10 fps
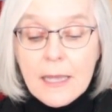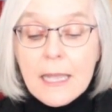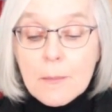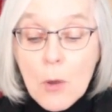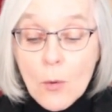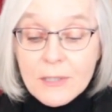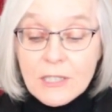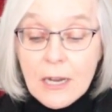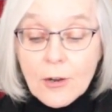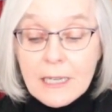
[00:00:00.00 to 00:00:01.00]
He
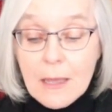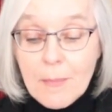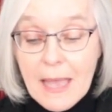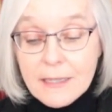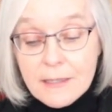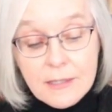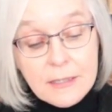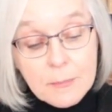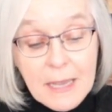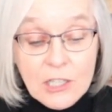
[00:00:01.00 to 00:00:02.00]
momentarily abandons
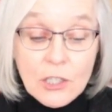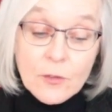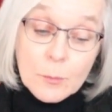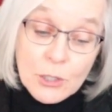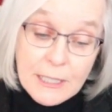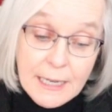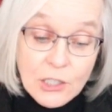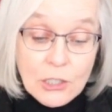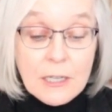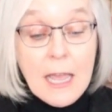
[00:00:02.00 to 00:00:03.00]
his makeshift
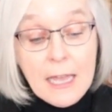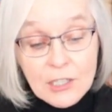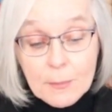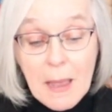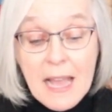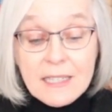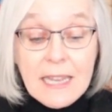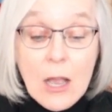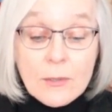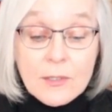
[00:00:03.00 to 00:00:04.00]
protection to pat
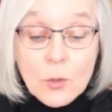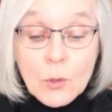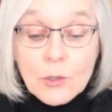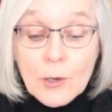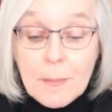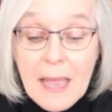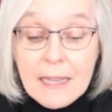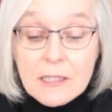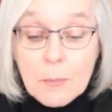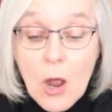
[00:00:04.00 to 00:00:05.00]
down his corduroy
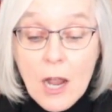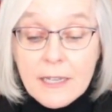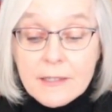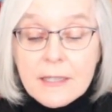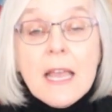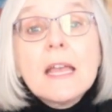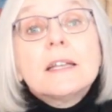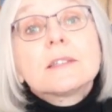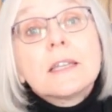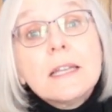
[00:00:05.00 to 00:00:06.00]
pants pockets.
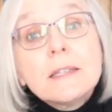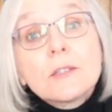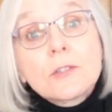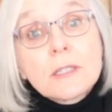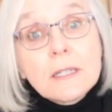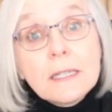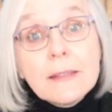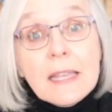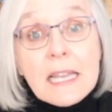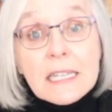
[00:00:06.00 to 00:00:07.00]
His keys are still
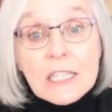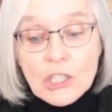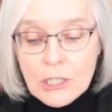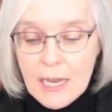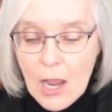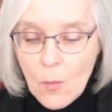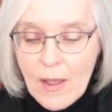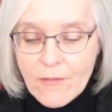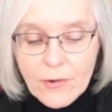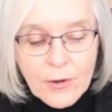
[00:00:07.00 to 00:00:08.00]
in the ignition,
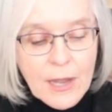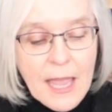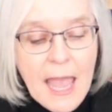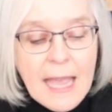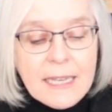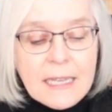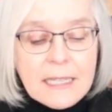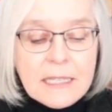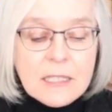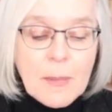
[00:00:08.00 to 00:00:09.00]
however, and he
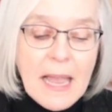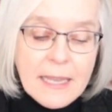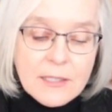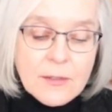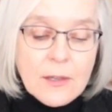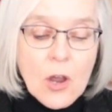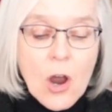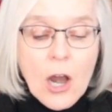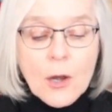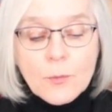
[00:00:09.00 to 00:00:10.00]
leans back into the
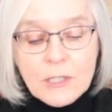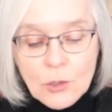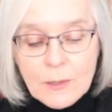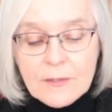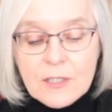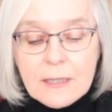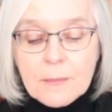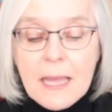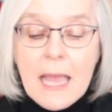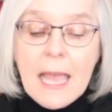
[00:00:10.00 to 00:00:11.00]
car, retrieves
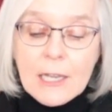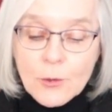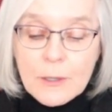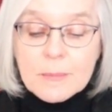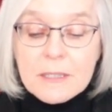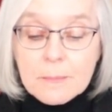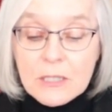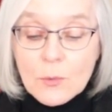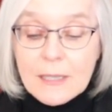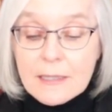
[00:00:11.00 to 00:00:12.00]
them, and grips them
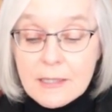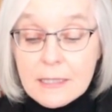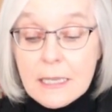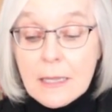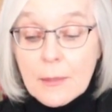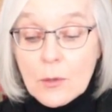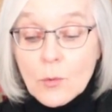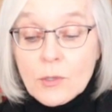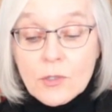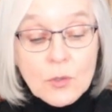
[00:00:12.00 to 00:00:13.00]
between his teeth in
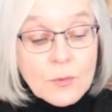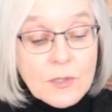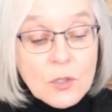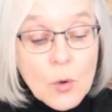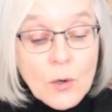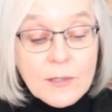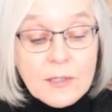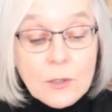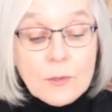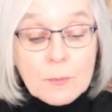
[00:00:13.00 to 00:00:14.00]
order to restore his
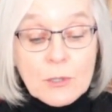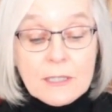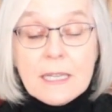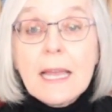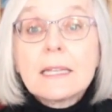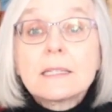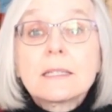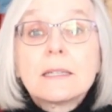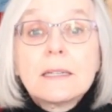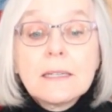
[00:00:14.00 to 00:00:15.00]
newsprint tent.